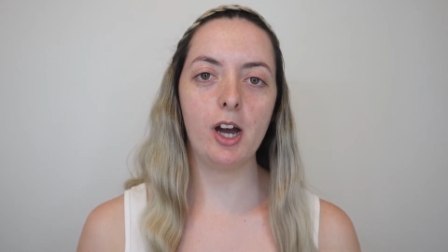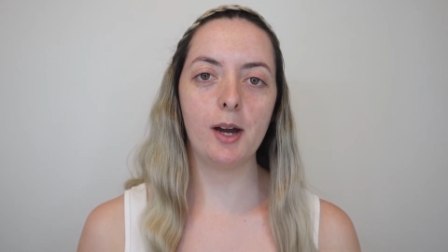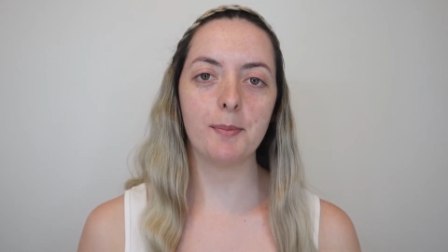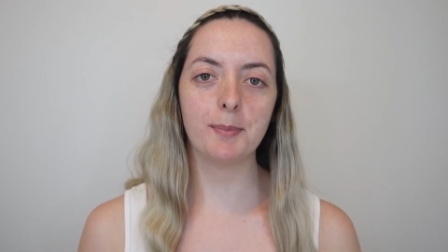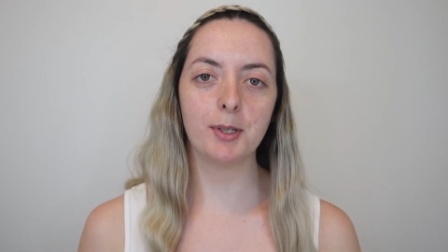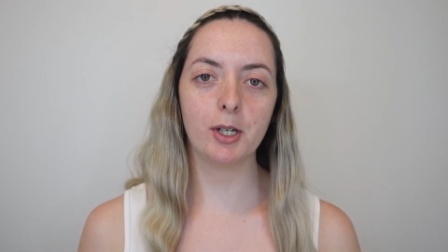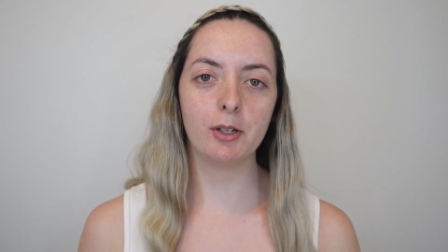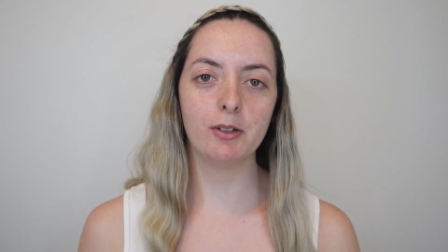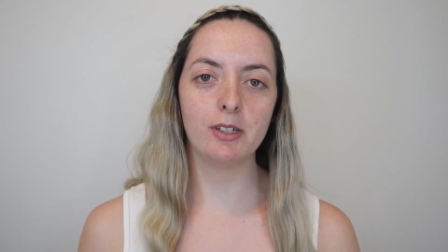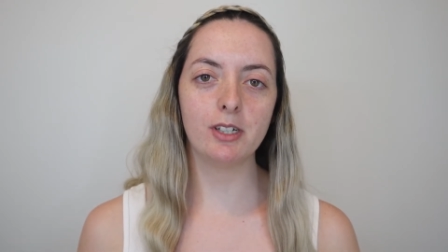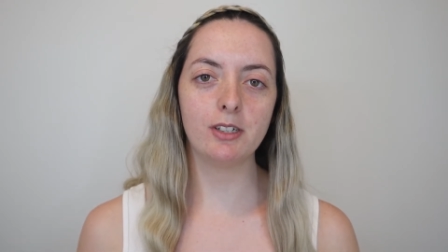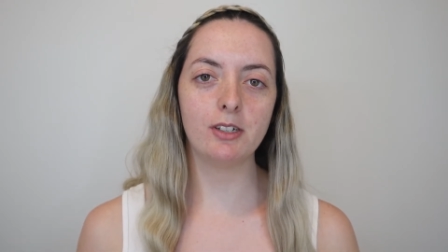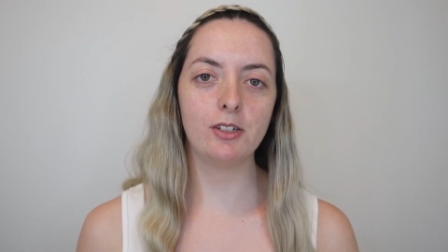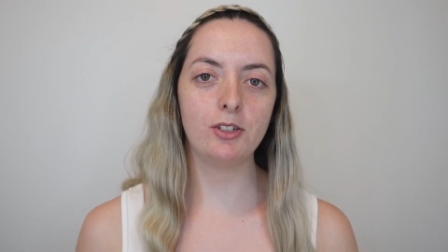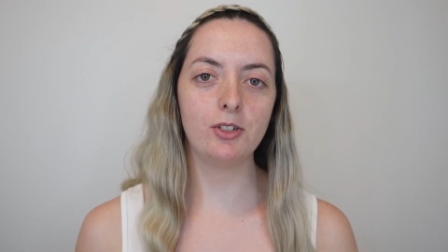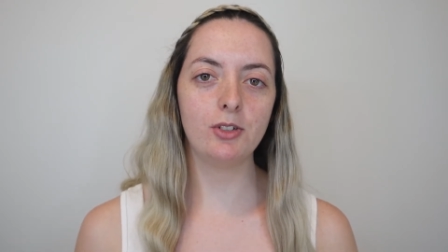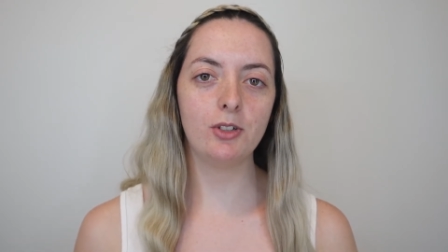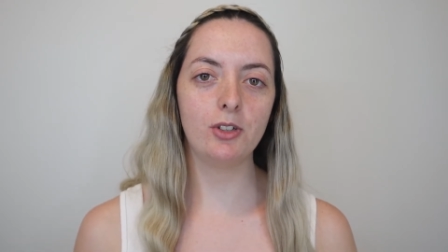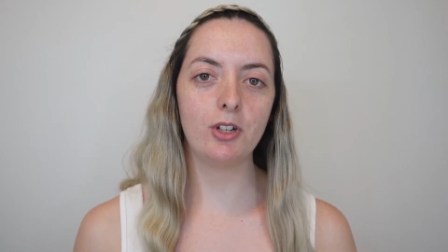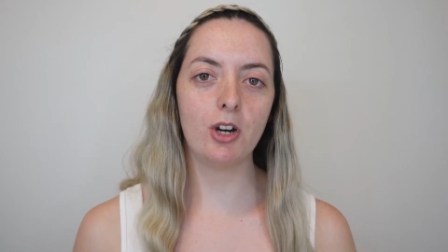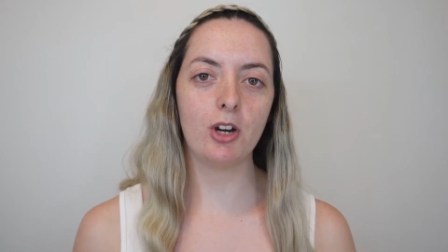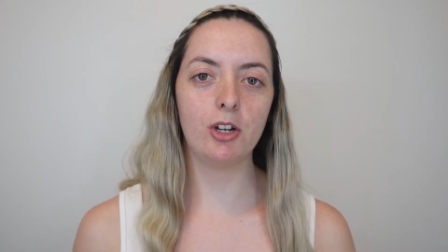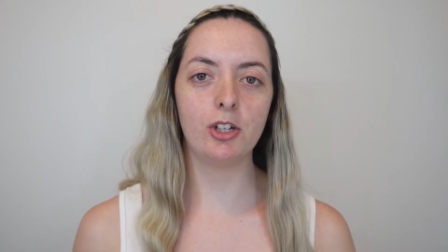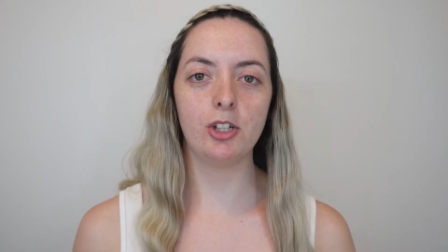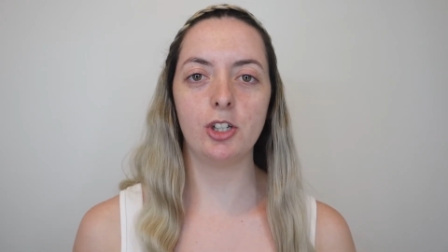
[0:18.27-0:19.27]
I'm going to
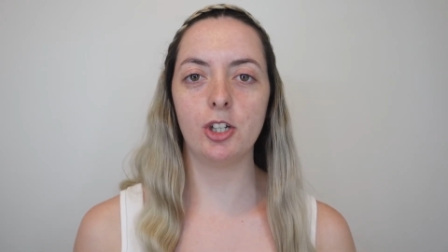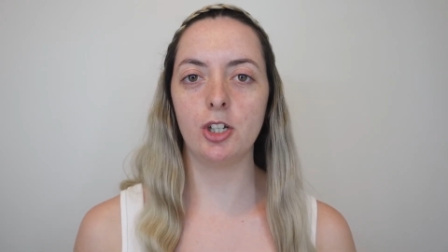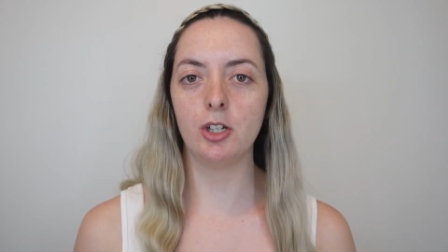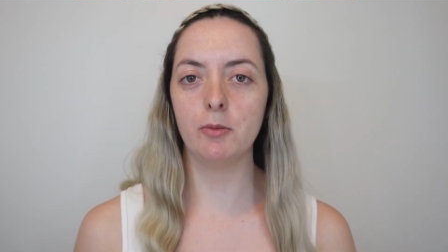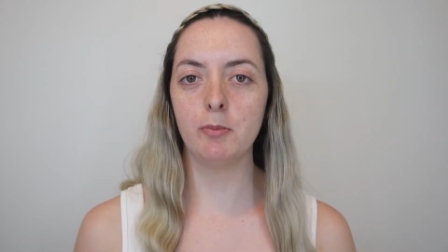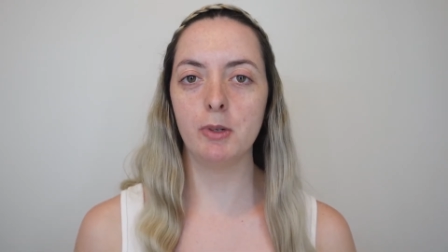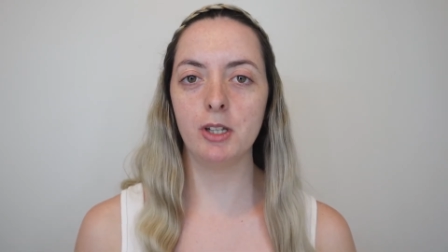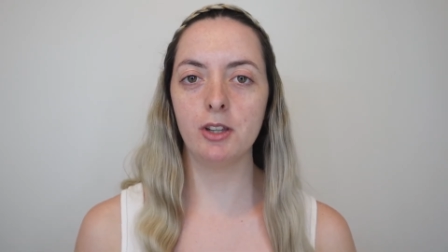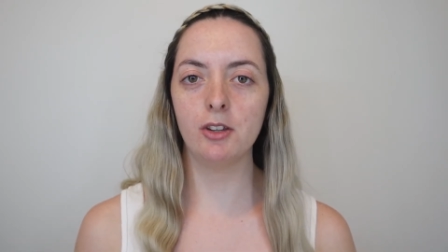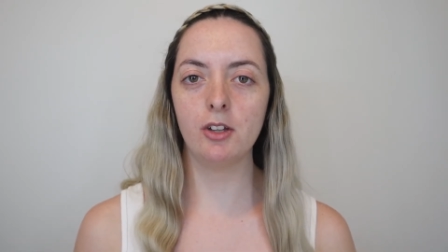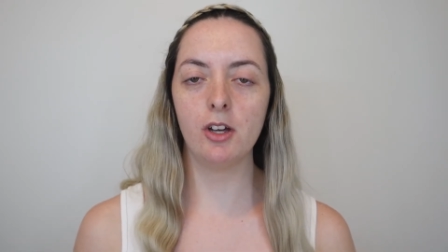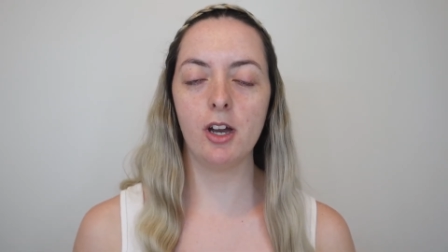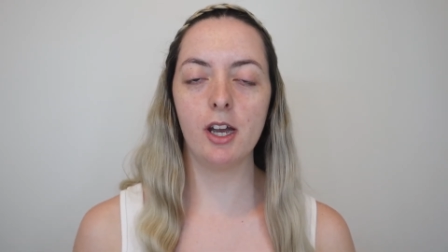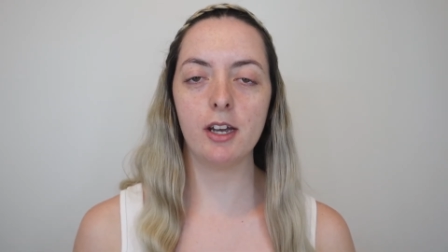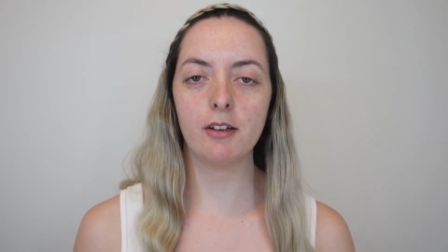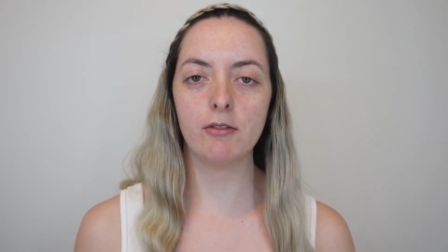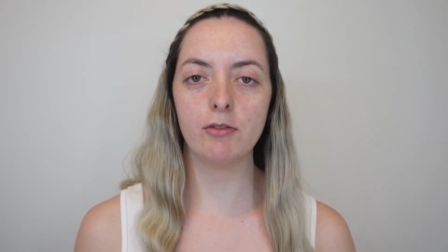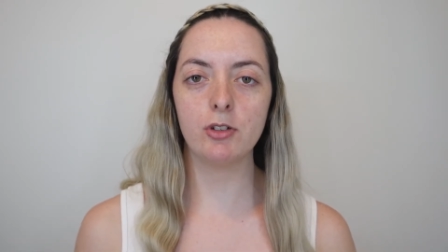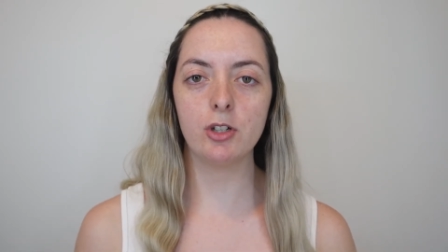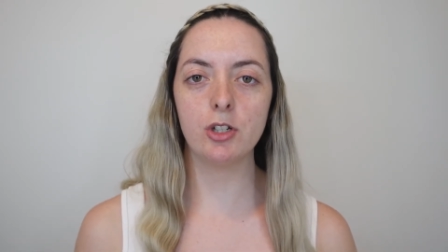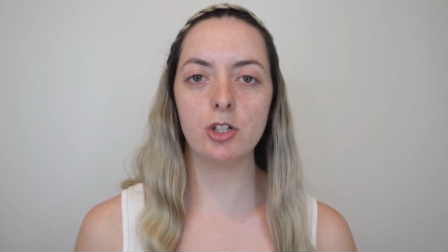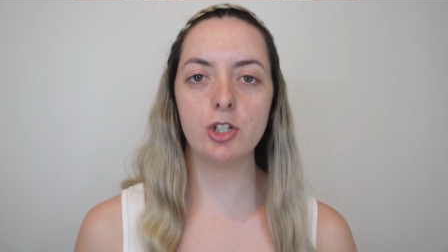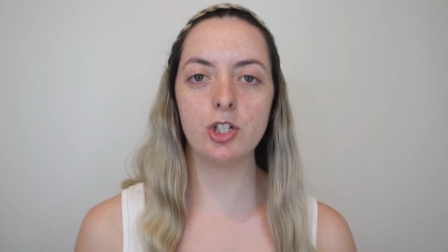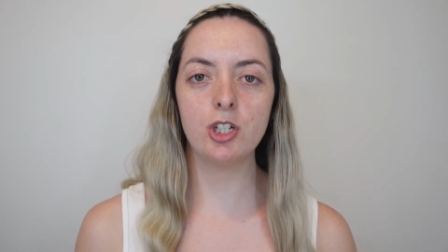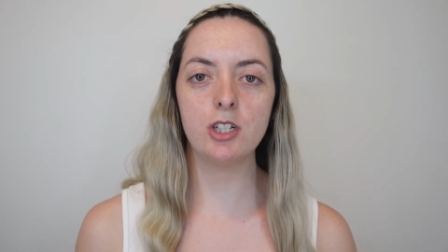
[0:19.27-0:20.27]
do a human-like
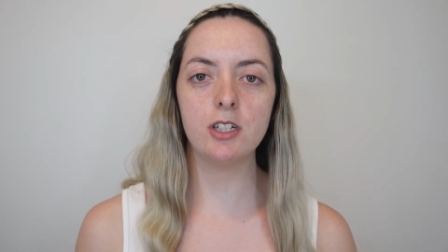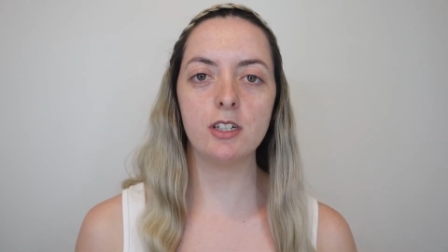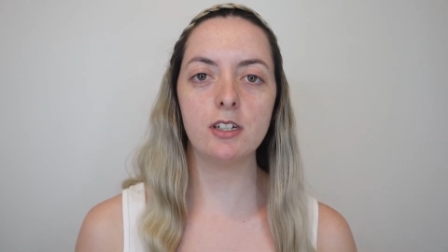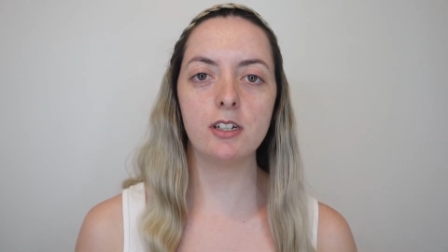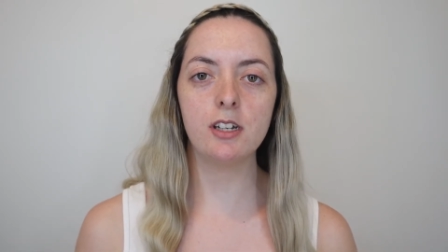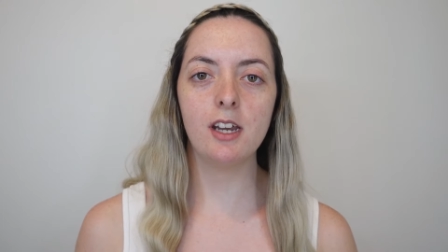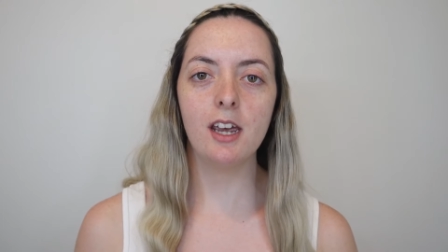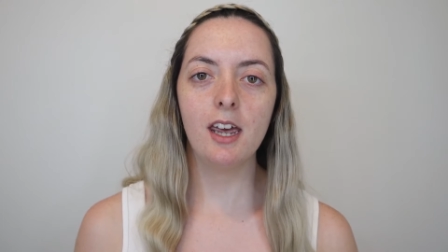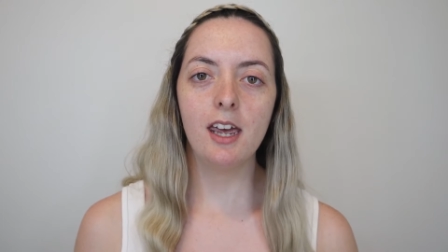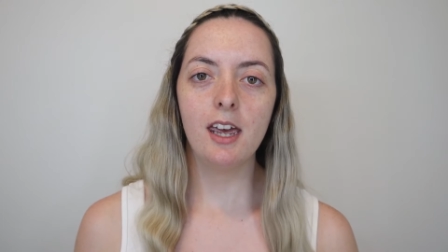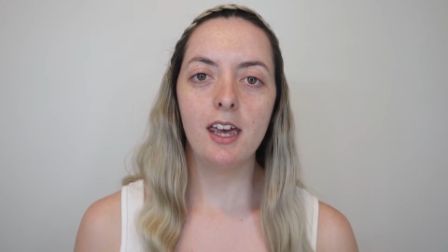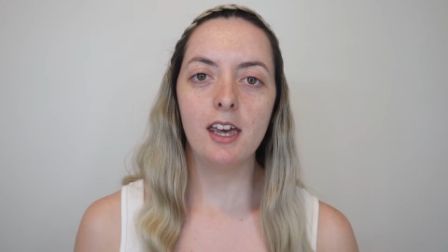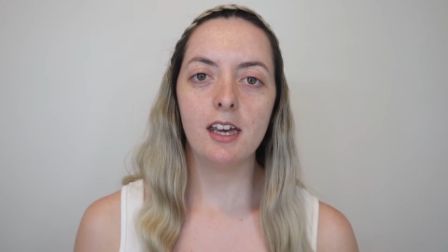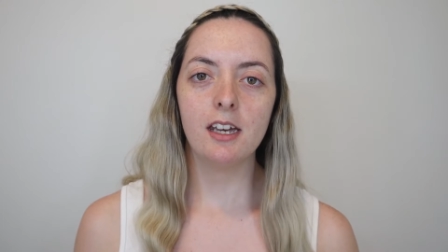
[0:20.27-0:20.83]
version,